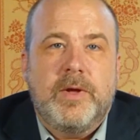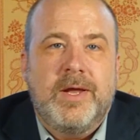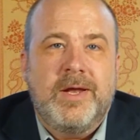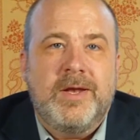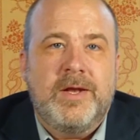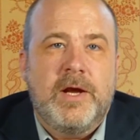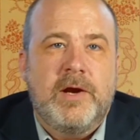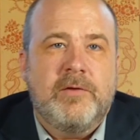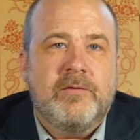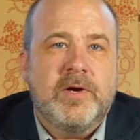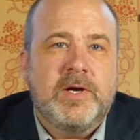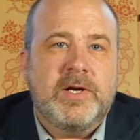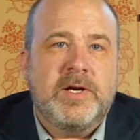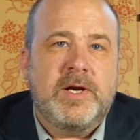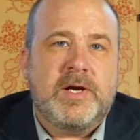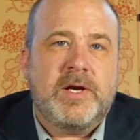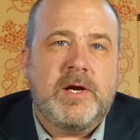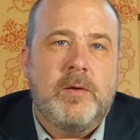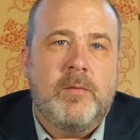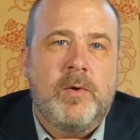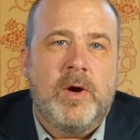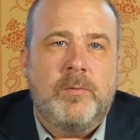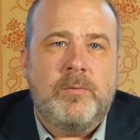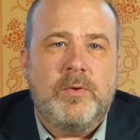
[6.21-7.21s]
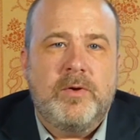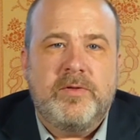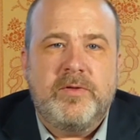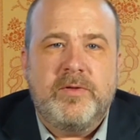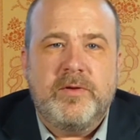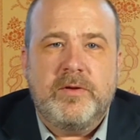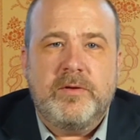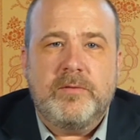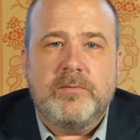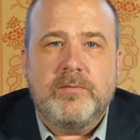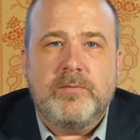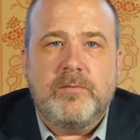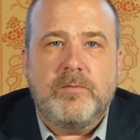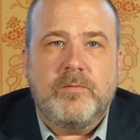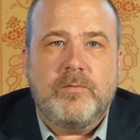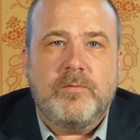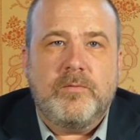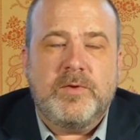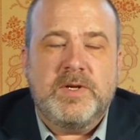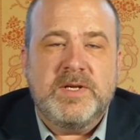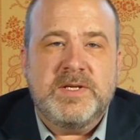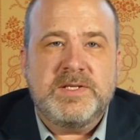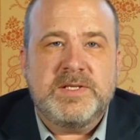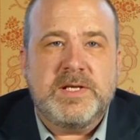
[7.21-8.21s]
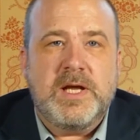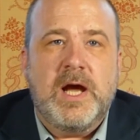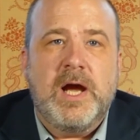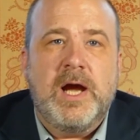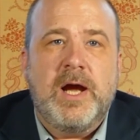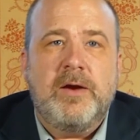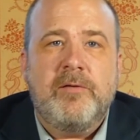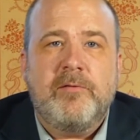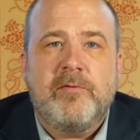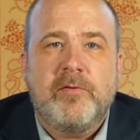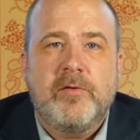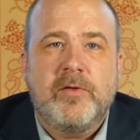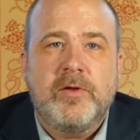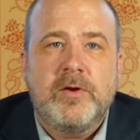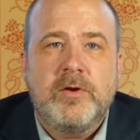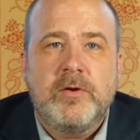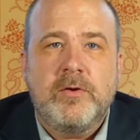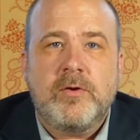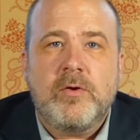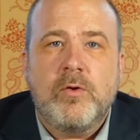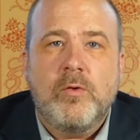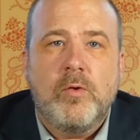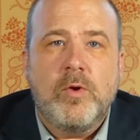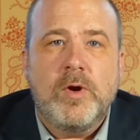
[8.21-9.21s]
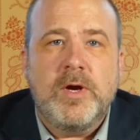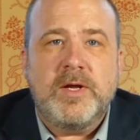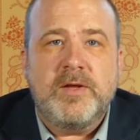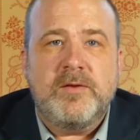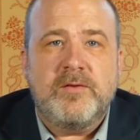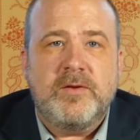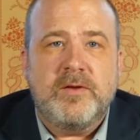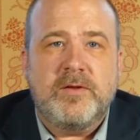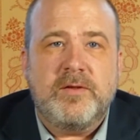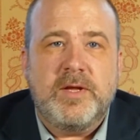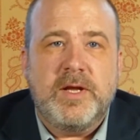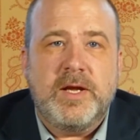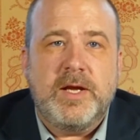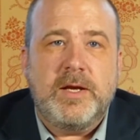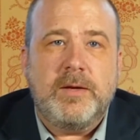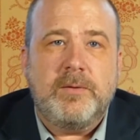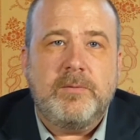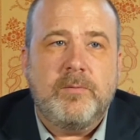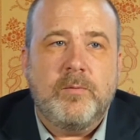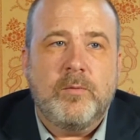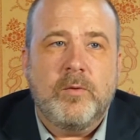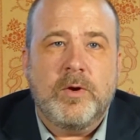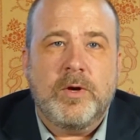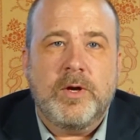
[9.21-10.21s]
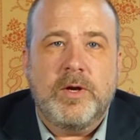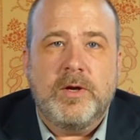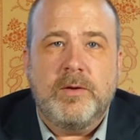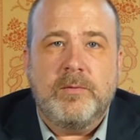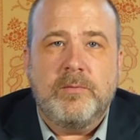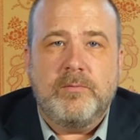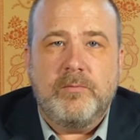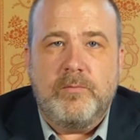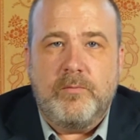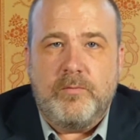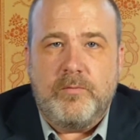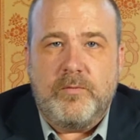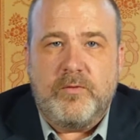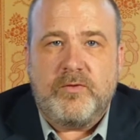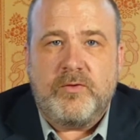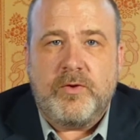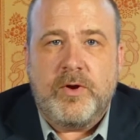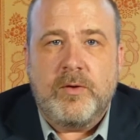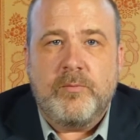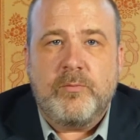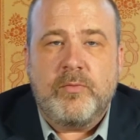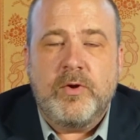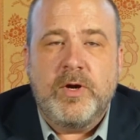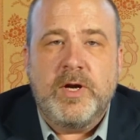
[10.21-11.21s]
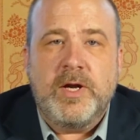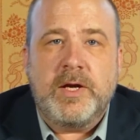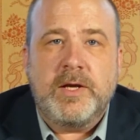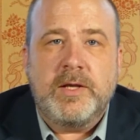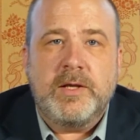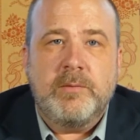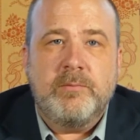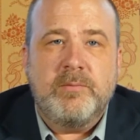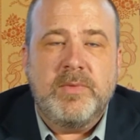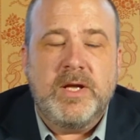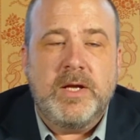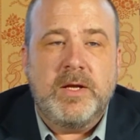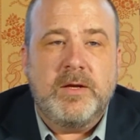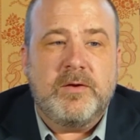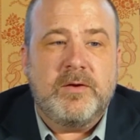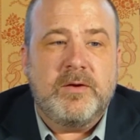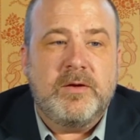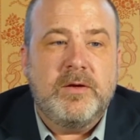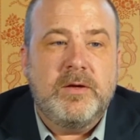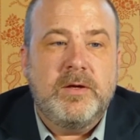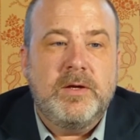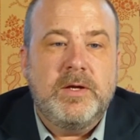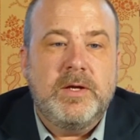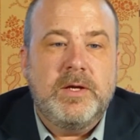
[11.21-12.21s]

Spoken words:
endeavoring to come up with a design for the new coins that they were going to start printing in the mint,